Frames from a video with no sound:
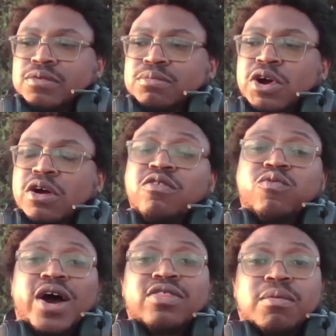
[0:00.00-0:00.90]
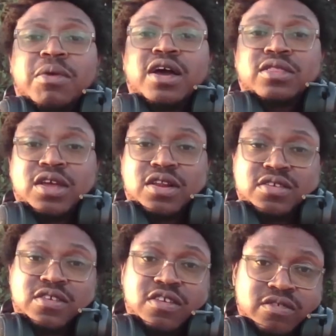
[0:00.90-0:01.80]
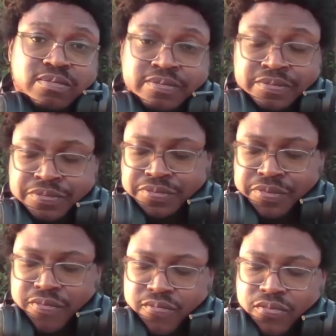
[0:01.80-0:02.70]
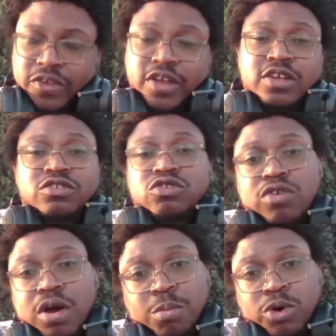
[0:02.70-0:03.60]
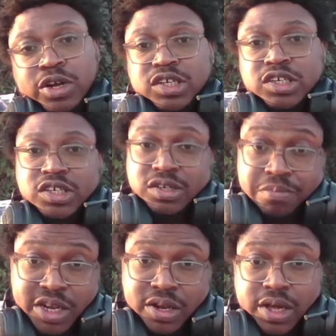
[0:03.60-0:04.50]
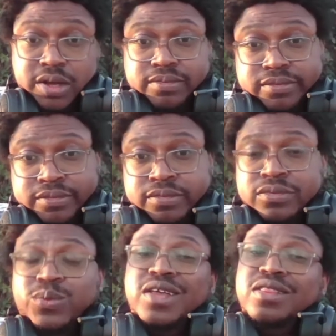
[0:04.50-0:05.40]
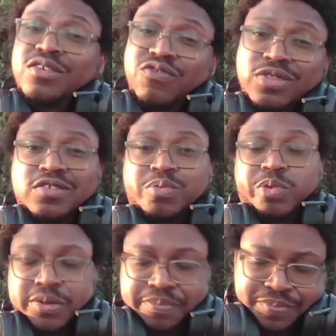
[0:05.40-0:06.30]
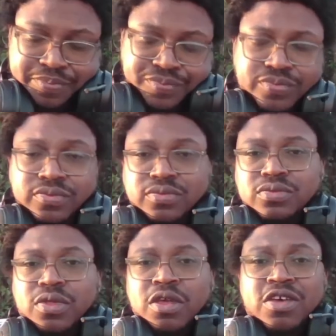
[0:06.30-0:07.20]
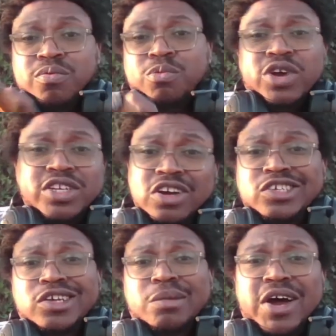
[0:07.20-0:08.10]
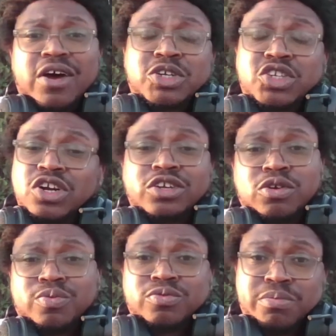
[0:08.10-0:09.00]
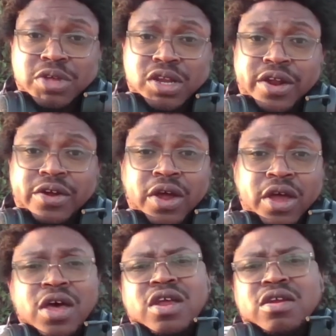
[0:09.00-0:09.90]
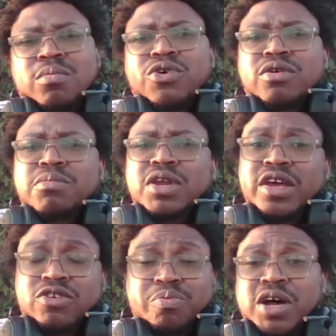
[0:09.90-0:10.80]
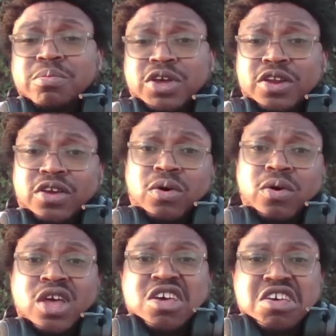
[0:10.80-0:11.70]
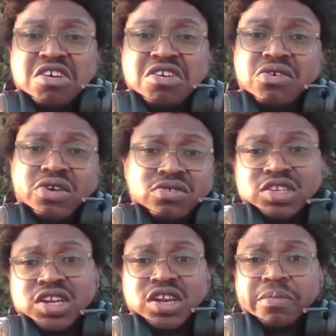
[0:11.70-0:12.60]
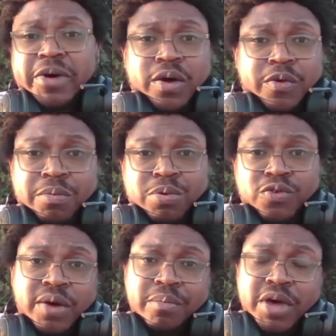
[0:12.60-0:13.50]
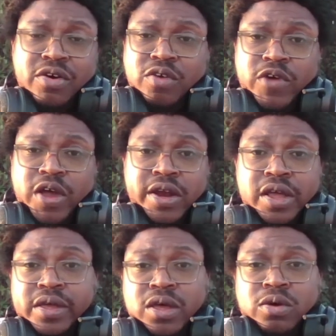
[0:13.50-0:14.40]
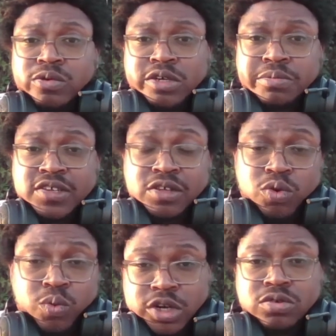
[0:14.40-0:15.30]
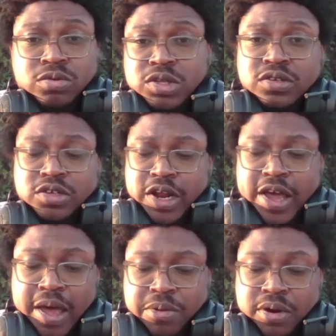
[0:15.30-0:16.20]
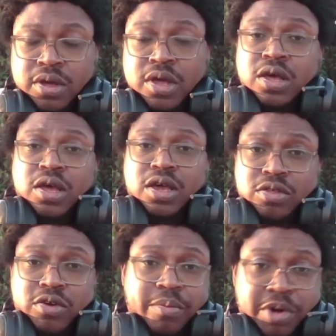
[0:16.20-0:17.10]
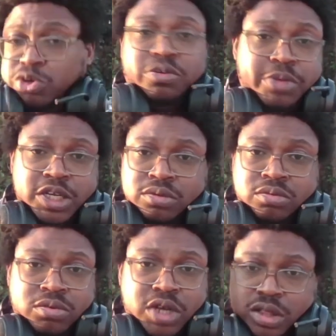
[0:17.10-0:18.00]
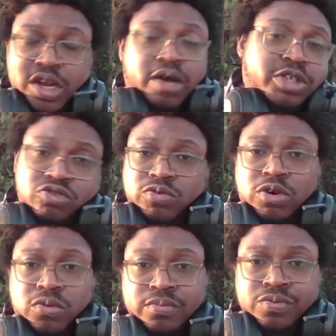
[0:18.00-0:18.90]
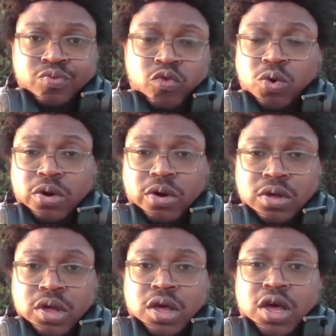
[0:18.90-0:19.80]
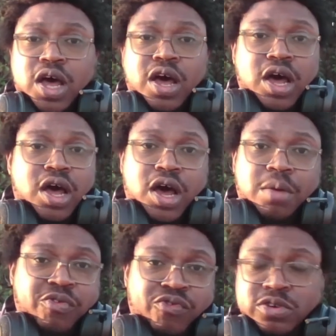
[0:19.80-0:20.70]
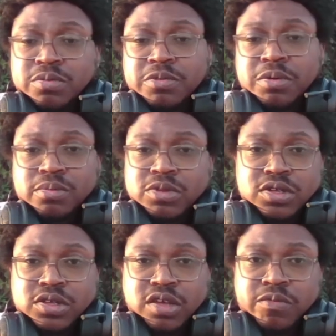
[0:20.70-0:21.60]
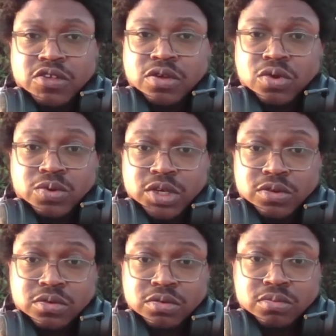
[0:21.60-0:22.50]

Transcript: Part of why the mid Lane exists is to draw more attention to lane, at least for this split. Because the more I talk shit about how I'm shit on your, your mid laner, the more your mid laner is probably going to go, no, don't send anybody. I want to prove I'm better than Rodney. Which means either one or two things is going to happen. Either I'm going to push him in, and then I'm going to just roam, or I'm going to force them to, to, to give me solo kills.